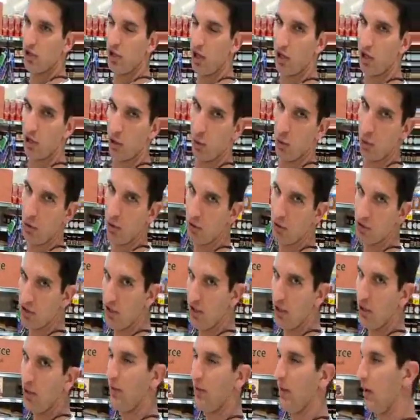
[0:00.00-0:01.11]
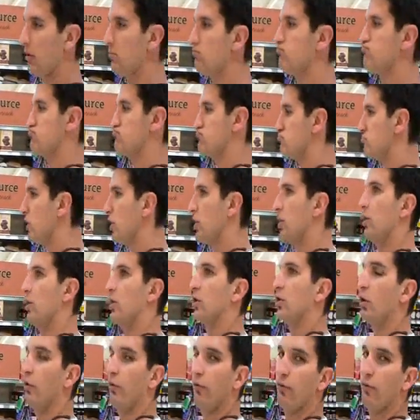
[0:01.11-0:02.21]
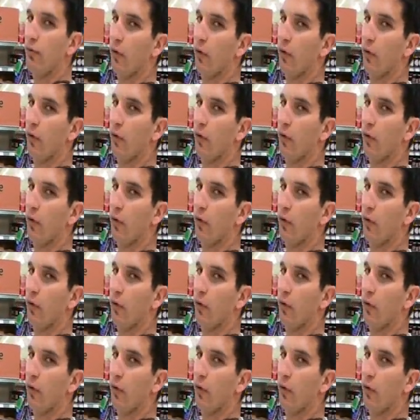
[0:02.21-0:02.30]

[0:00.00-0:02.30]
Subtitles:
to cut corners here and there, go